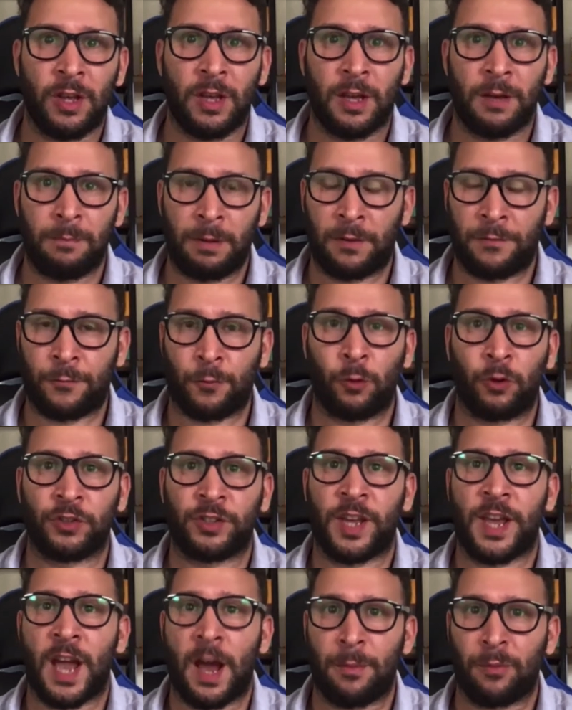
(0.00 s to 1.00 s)
But of course, I
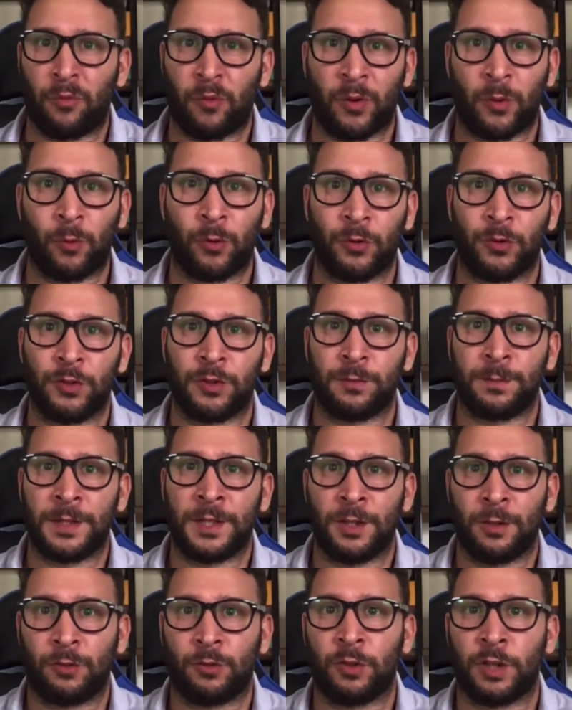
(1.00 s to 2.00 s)
haven't recorded this
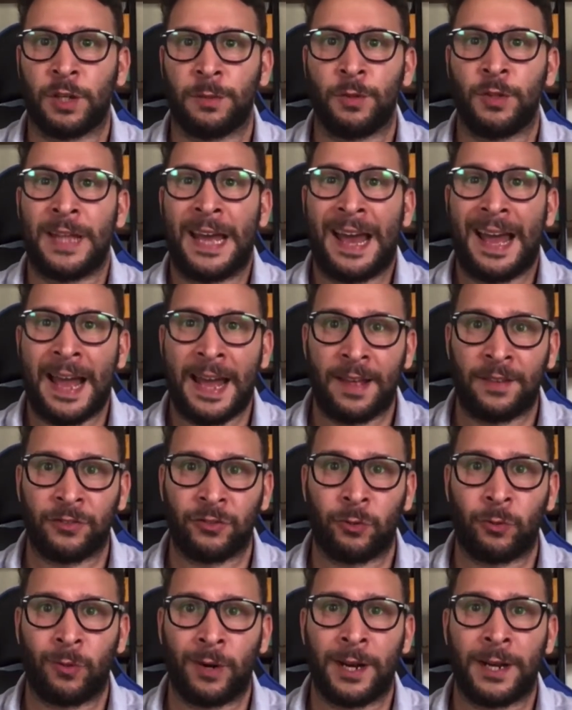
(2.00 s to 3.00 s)
video to give you that answer,
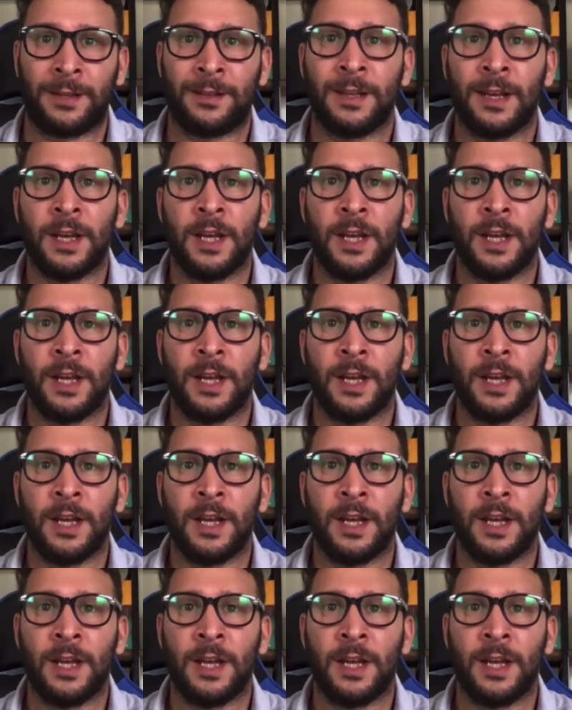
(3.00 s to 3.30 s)
right?